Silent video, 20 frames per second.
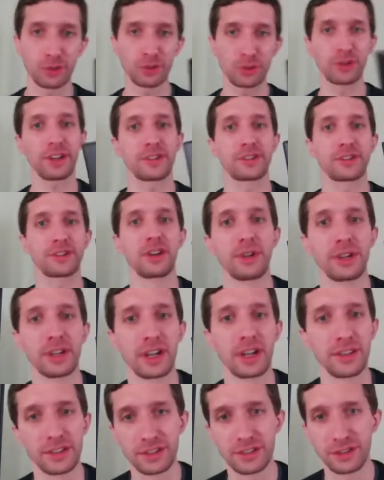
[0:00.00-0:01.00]
tricks
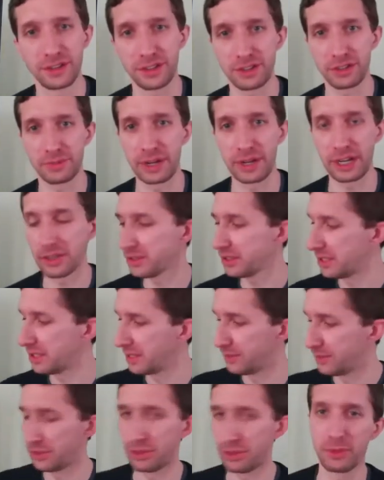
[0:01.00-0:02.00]
going on. This is just a regular
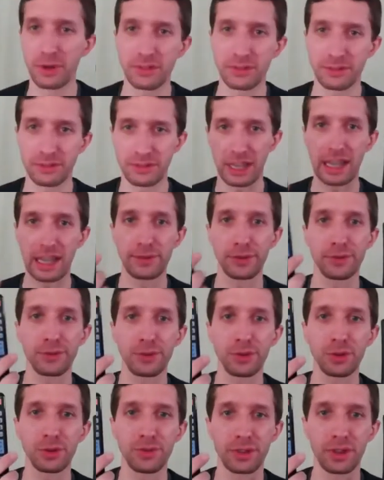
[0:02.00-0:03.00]
TV remote. I have a
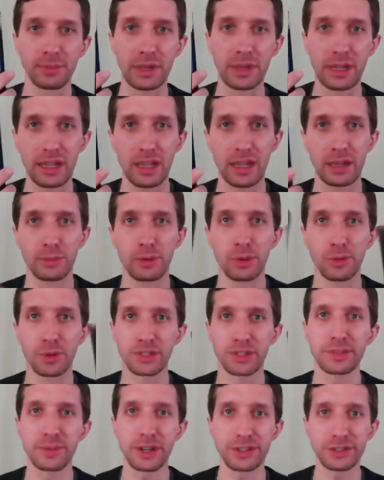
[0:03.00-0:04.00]
few of them. But
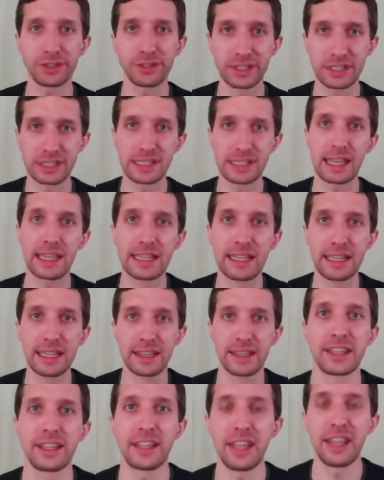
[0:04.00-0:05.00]
what's special is that
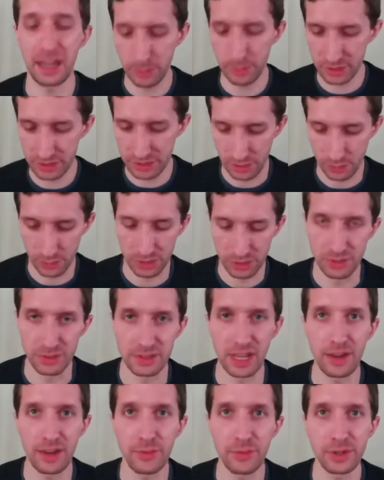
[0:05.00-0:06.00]
the cameras that we
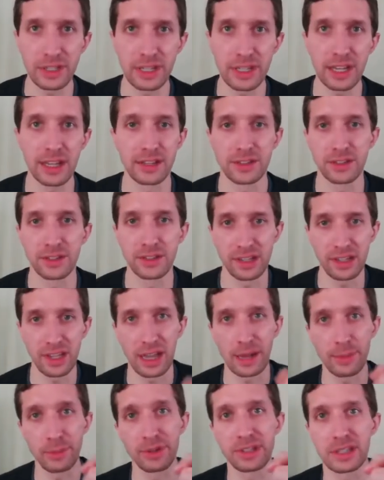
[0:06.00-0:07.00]
use every day, so the
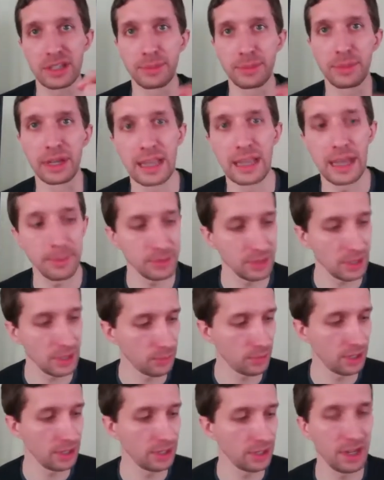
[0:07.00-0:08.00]
camera that's on my
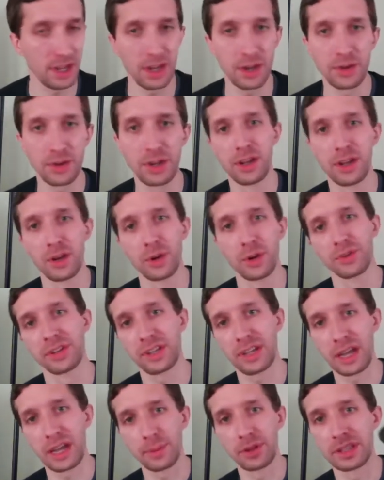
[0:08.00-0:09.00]
laptop right now or the
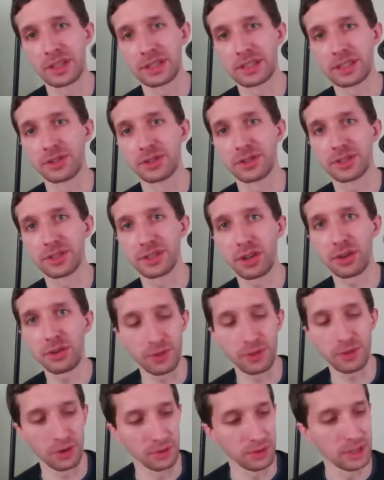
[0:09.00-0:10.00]
camera that's in your cell
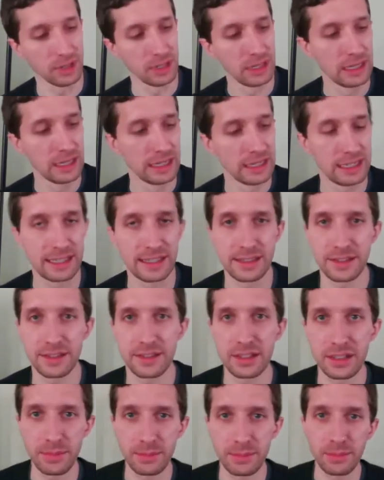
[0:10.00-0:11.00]
phone, can
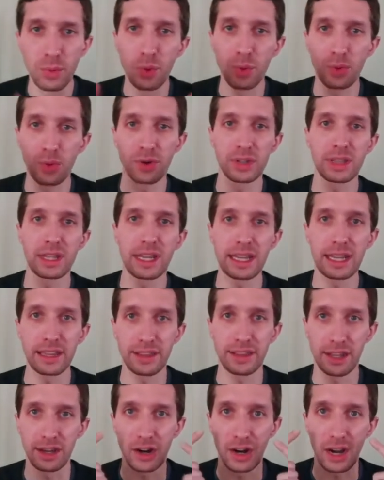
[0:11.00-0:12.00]
see more
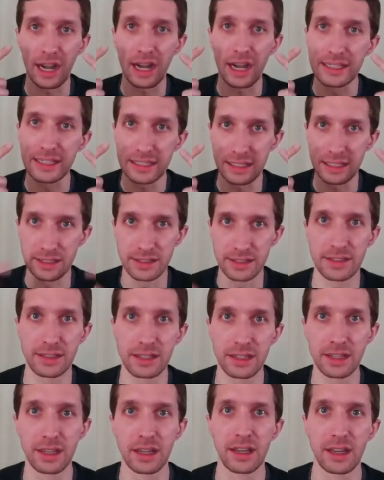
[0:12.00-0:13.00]
light than our eyes can
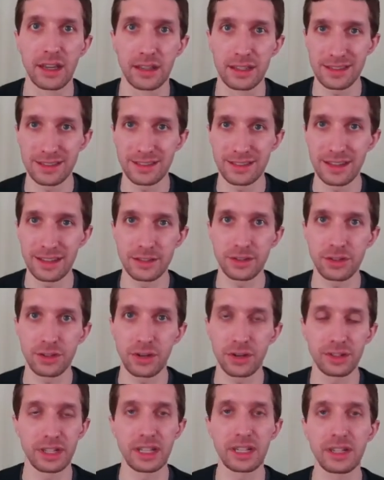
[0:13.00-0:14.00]
see. This light is
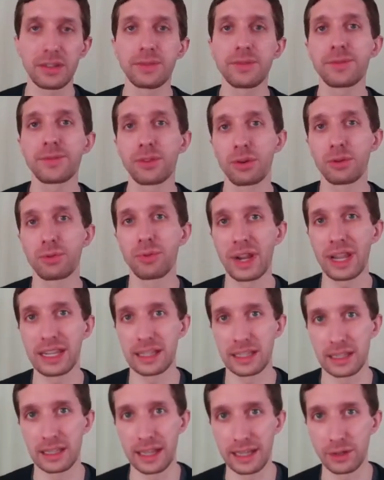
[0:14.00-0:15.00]
called
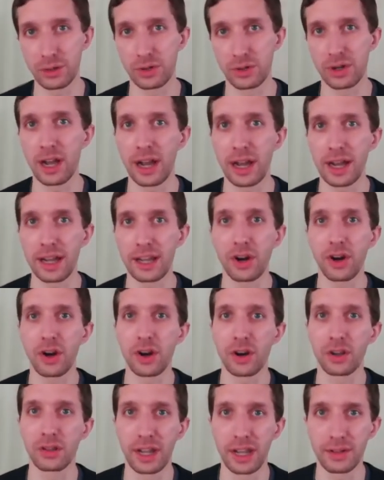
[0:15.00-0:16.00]
infrared light or
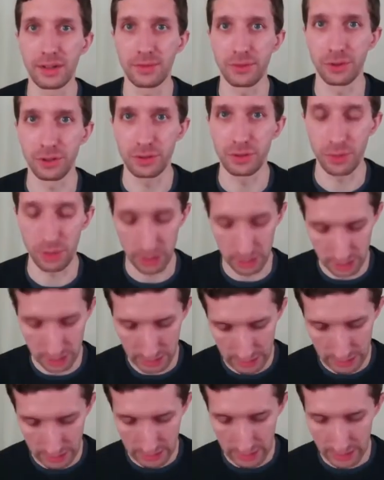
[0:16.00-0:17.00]
IR light for short.
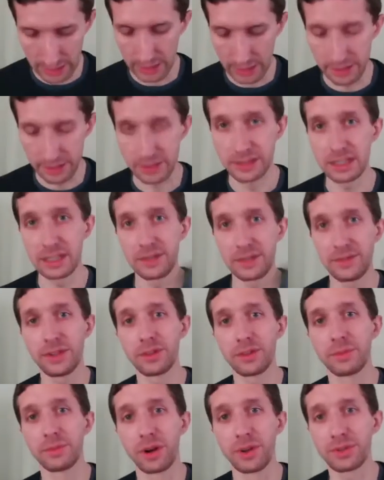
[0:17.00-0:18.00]
And the TV
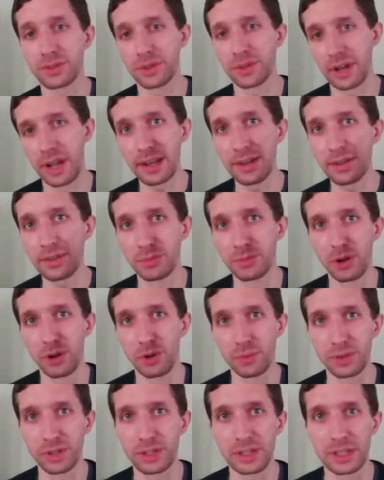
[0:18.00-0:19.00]
remotes, or any
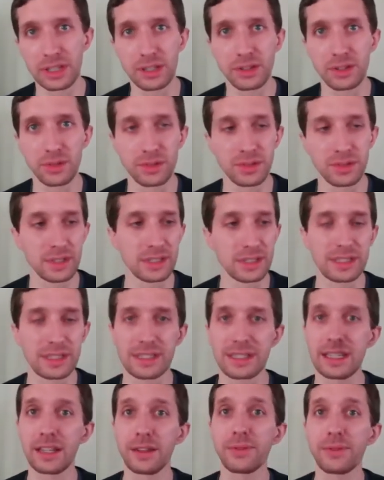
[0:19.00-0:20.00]
remote really, uses
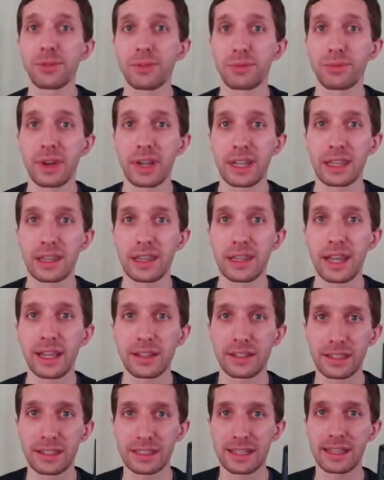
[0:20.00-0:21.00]
this infrared
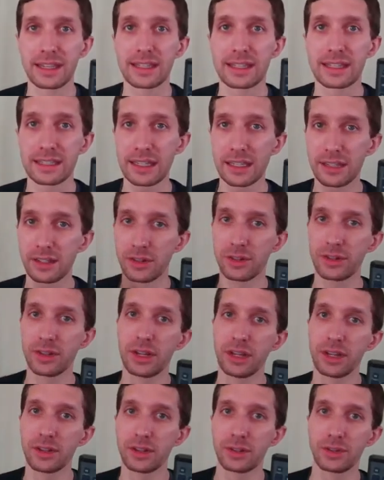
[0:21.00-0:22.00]
light to send a
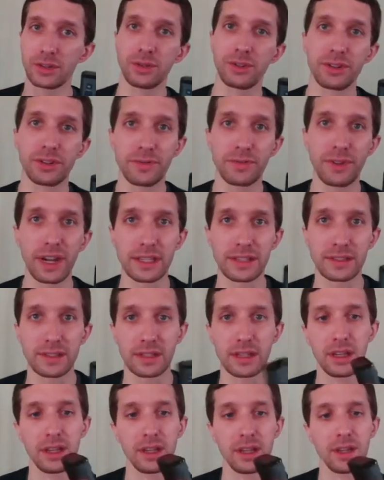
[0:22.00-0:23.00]
signal to your
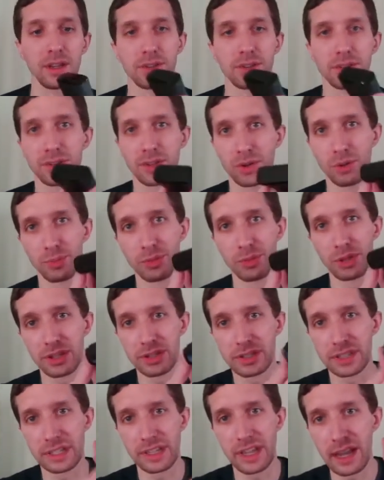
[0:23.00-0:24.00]
device. So,
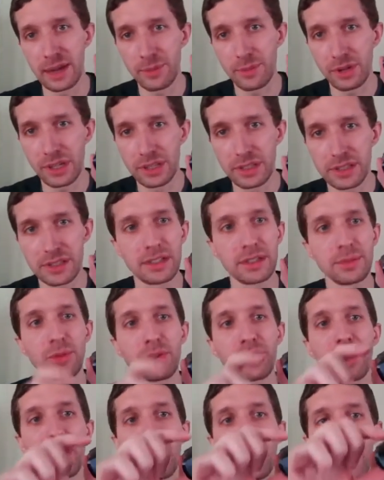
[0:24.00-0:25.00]
because the camera can see more than